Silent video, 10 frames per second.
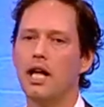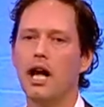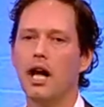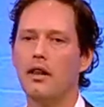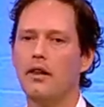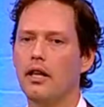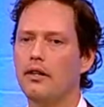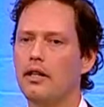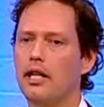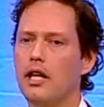
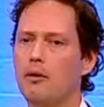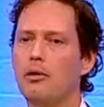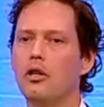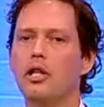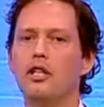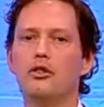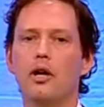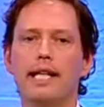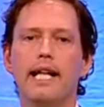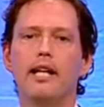the ability
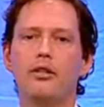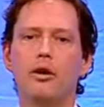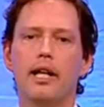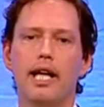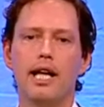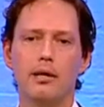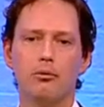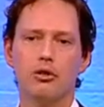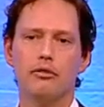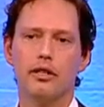to do identity
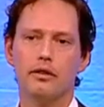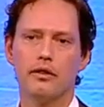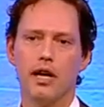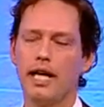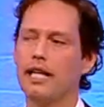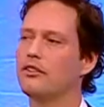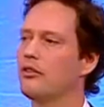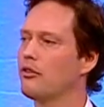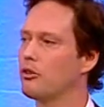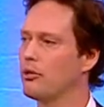proofing against a
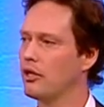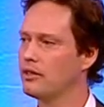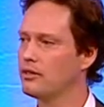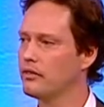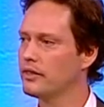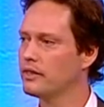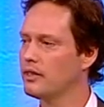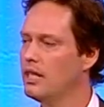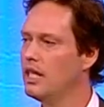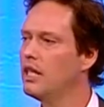third-party service.
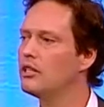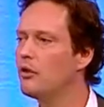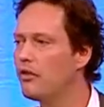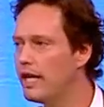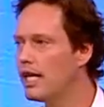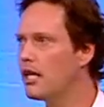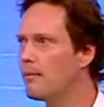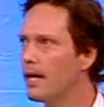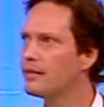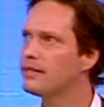So thinking
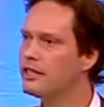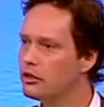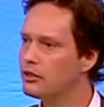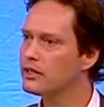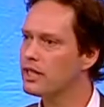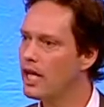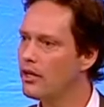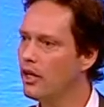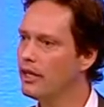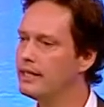about single
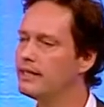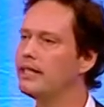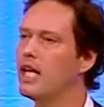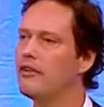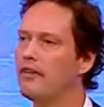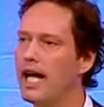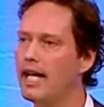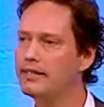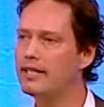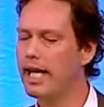sign-on instead of
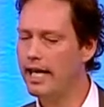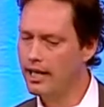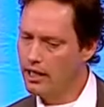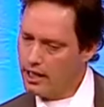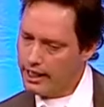as a